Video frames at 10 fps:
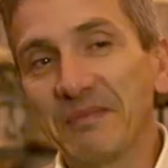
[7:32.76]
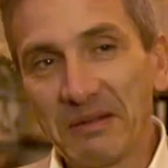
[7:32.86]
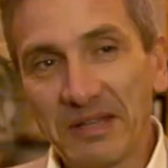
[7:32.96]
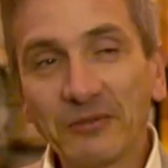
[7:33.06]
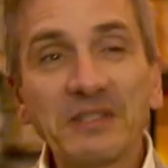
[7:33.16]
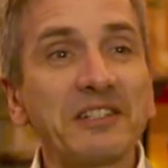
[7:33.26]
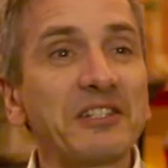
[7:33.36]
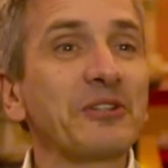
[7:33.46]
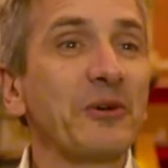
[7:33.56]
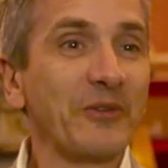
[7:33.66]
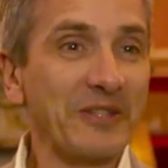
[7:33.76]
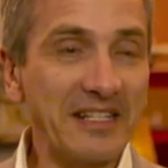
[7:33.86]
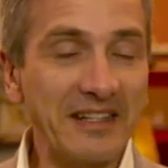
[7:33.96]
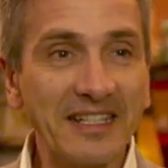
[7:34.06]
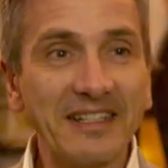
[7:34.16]
There is a
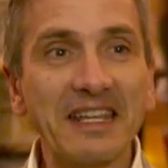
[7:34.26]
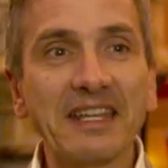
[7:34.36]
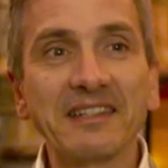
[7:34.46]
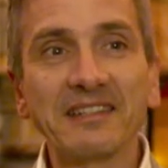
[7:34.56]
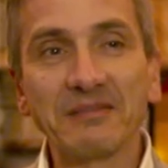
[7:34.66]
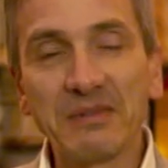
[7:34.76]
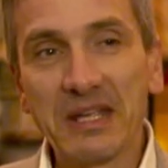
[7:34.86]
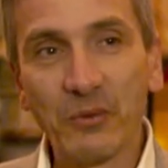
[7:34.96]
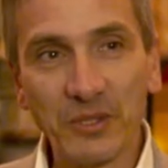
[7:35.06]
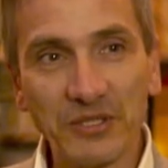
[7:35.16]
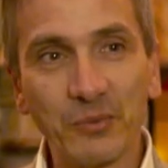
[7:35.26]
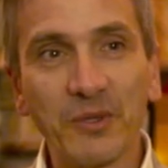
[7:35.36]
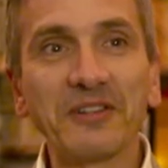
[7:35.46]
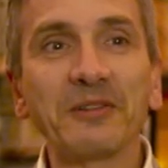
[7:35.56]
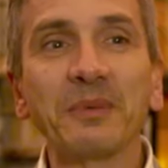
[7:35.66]
story that it, it was
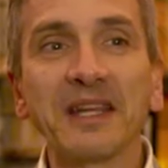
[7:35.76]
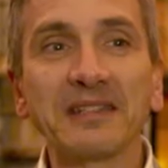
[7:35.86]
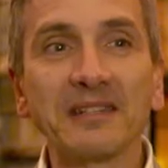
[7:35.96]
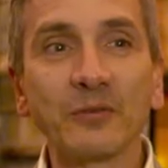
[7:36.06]
one of the places